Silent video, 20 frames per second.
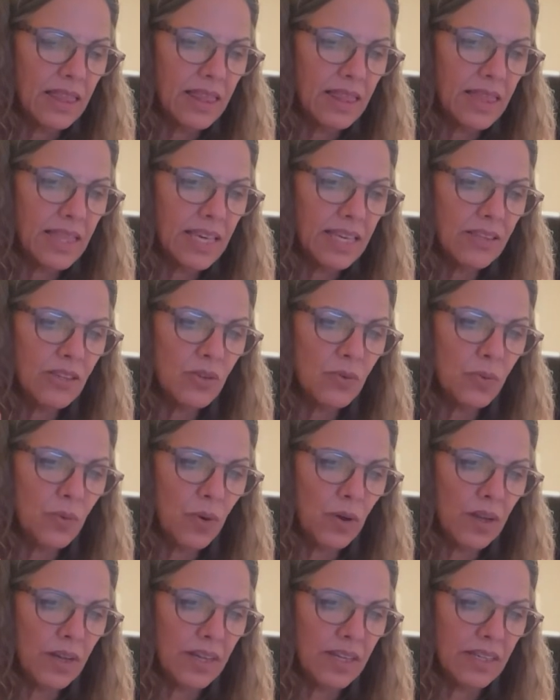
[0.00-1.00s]
this
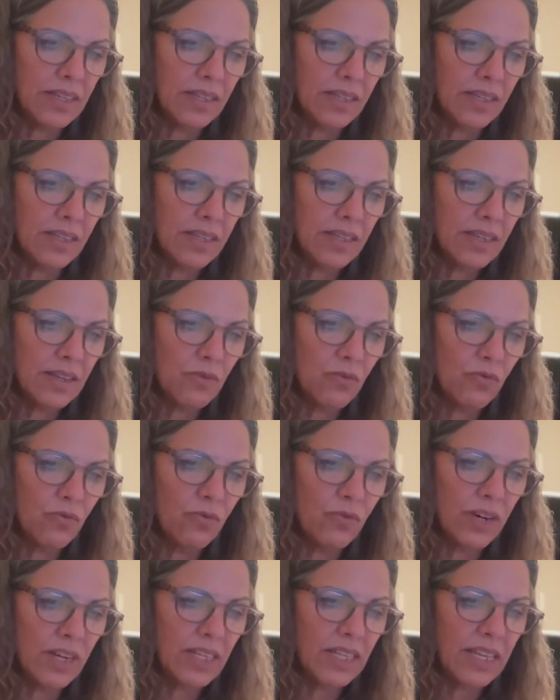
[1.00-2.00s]
was
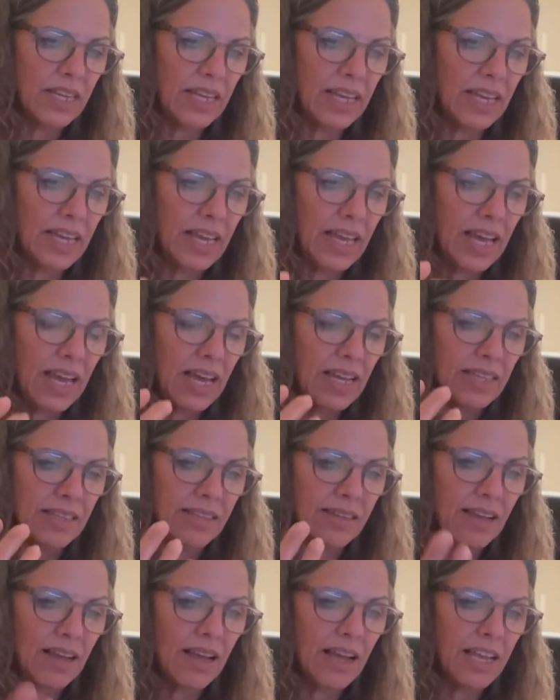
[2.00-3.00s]
really a
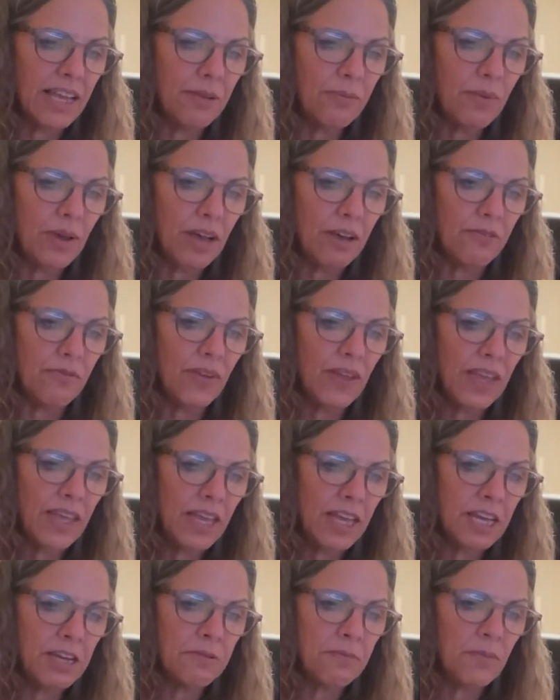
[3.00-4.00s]
time of
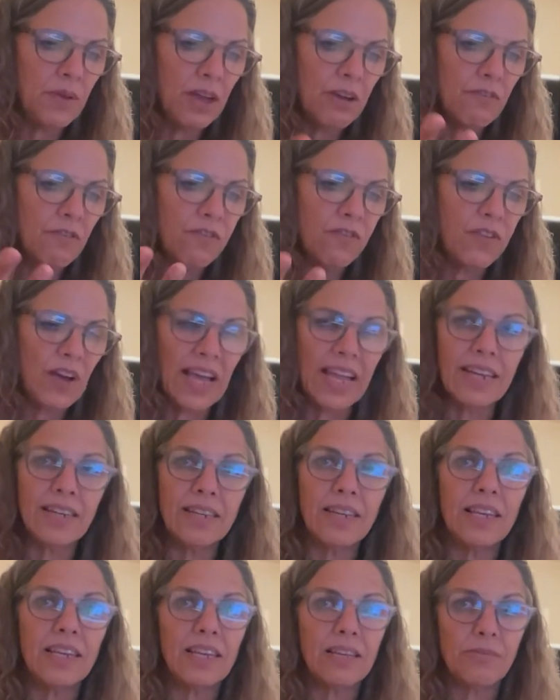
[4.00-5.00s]
him
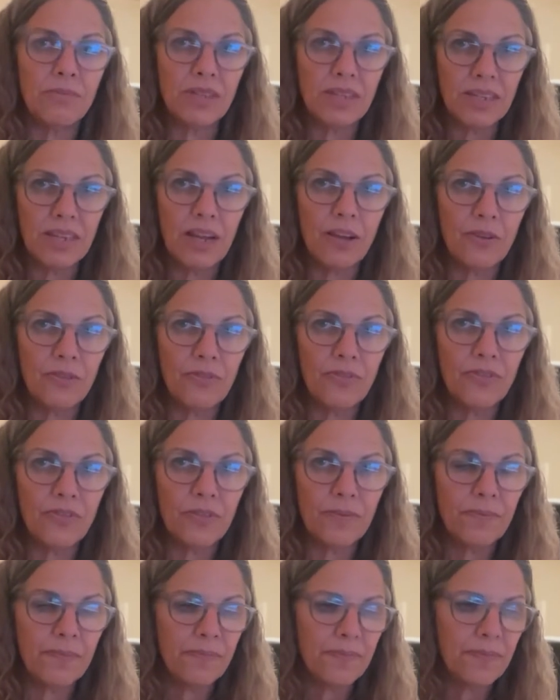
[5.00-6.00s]
finding himself.
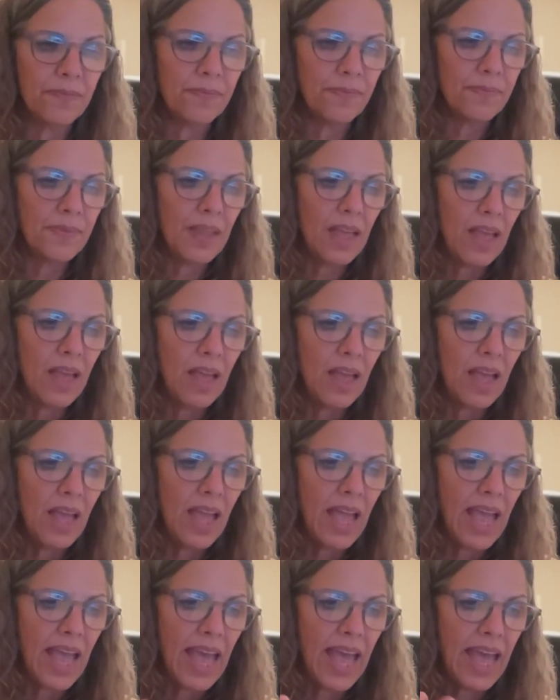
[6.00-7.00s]

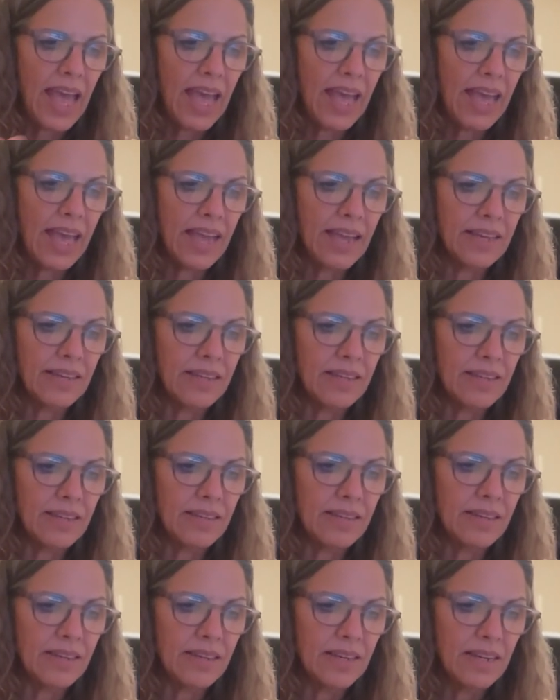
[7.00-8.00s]

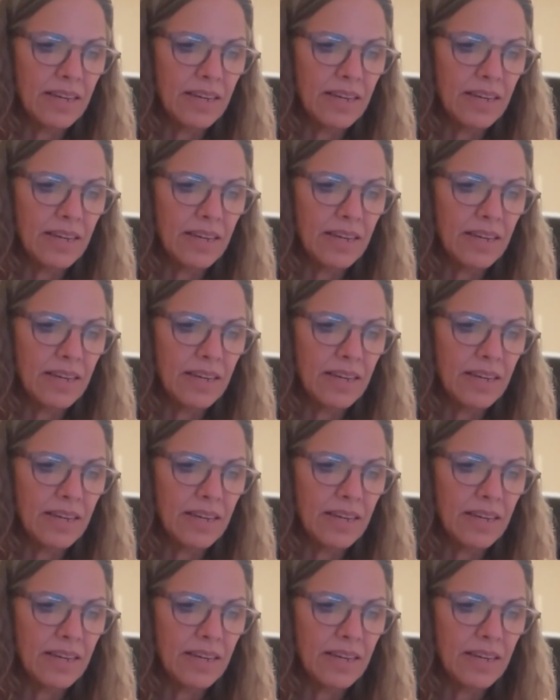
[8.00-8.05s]
And